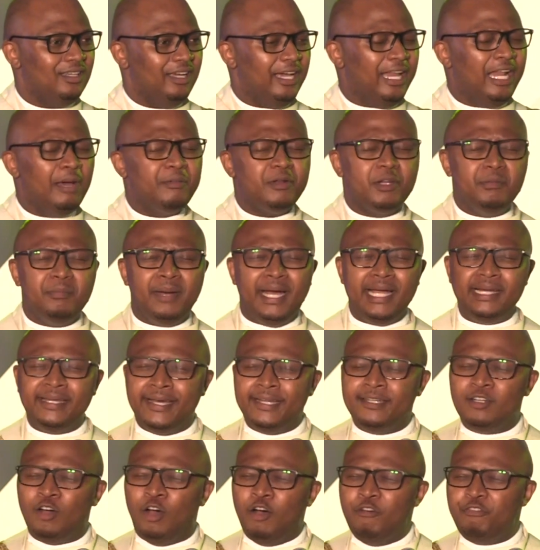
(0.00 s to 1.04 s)
And I'm
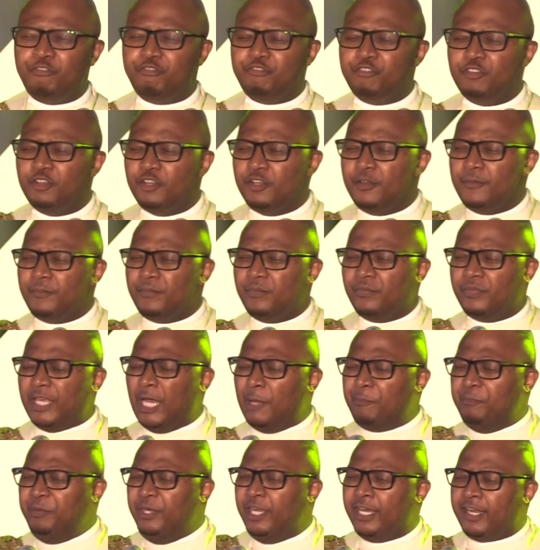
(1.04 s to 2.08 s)
reminded of the
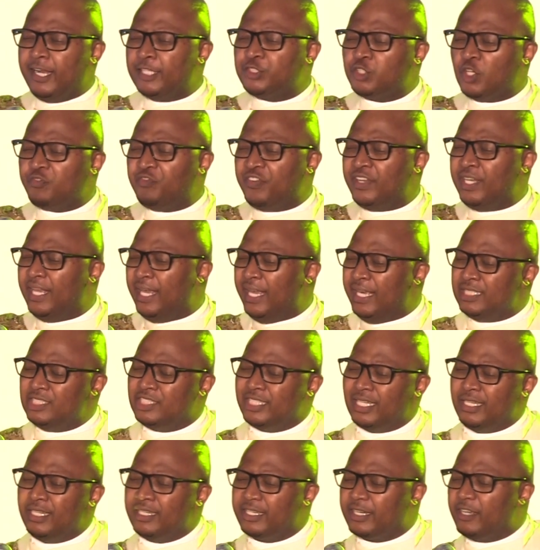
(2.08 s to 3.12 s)
appearance of an
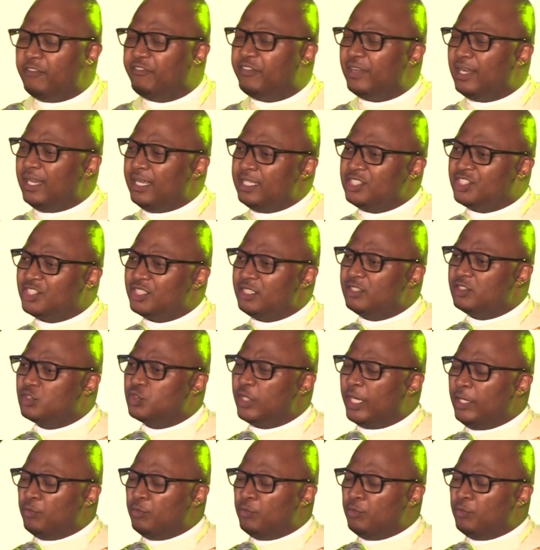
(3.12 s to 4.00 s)
angel in Revelations.